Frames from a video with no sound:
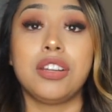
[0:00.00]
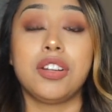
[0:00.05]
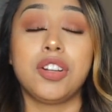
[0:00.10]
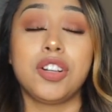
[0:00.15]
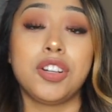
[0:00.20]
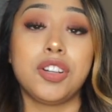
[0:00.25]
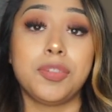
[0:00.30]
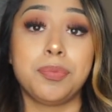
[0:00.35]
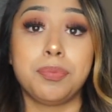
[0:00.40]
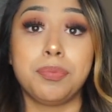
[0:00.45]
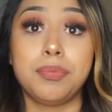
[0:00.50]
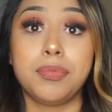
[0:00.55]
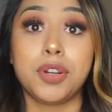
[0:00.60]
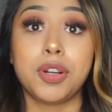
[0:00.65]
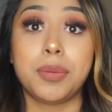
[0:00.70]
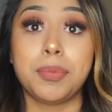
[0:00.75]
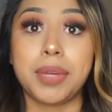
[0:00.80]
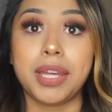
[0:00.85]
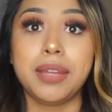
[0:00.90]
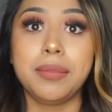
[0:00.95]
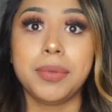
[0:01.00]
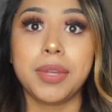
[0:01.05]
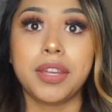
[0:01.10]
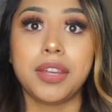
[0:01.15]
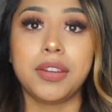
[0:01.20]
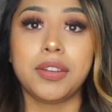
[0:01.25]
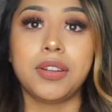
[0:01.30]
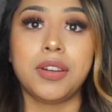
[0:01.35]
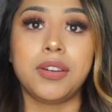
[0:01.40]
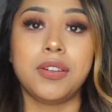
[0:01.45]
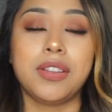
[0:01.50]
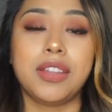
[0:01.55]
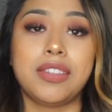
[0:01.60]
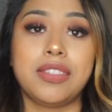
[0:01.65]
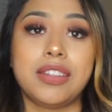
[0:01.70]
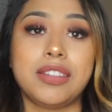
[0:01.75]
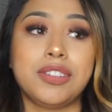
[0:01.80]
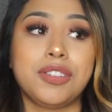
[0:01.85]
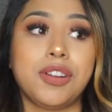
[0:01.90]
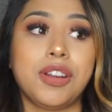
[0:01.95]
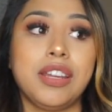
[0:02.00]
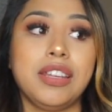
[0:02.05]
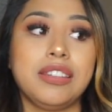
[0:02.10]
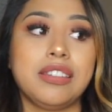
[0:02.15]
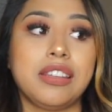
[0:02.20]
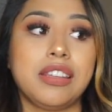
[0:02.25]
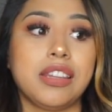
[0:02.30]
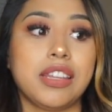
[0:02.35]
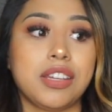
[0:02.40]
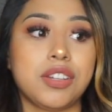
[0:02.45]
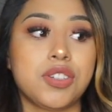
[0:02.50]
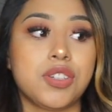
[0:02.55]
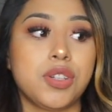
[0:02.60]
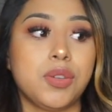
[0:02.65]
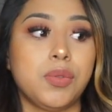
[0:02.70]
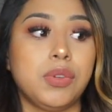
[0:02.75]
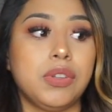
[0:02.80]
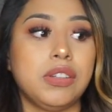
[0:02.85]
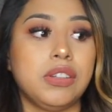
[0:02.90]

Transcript: her baby, you know, like, that's crazy. Like, she's